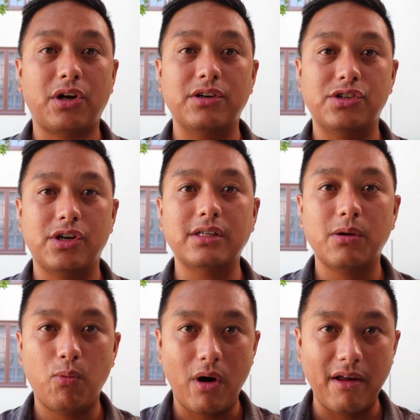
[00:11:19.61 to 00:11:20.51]
on just
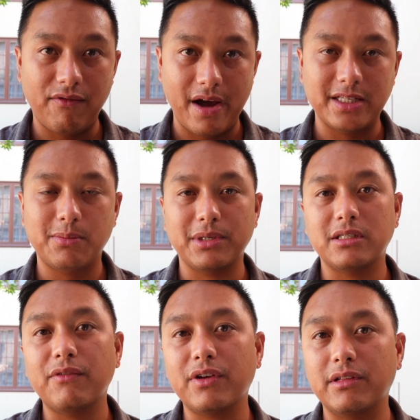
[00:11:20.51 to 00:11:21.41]
Wi-Fi
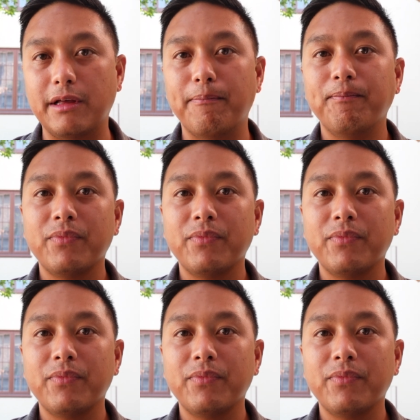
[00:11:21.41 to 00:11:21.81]
specifically,